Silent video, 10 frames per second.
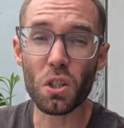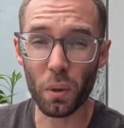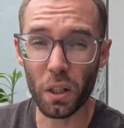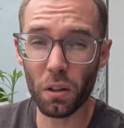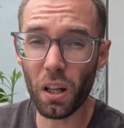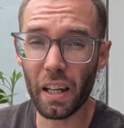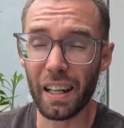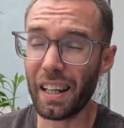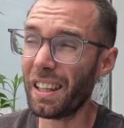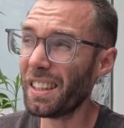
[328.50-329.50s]
So when you look
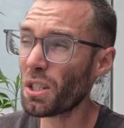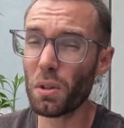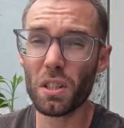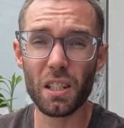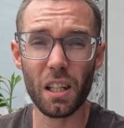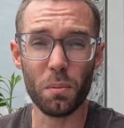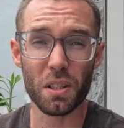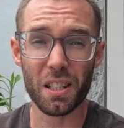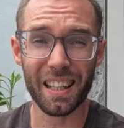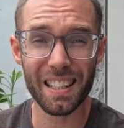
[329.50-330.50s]
at it, this one
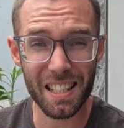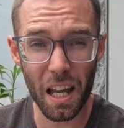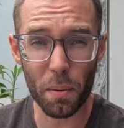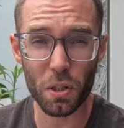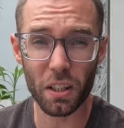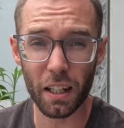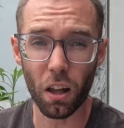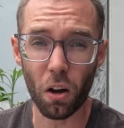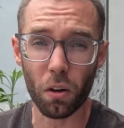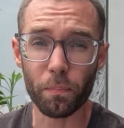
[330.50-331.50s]
seems exceptionally
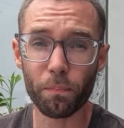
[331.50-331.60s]
long.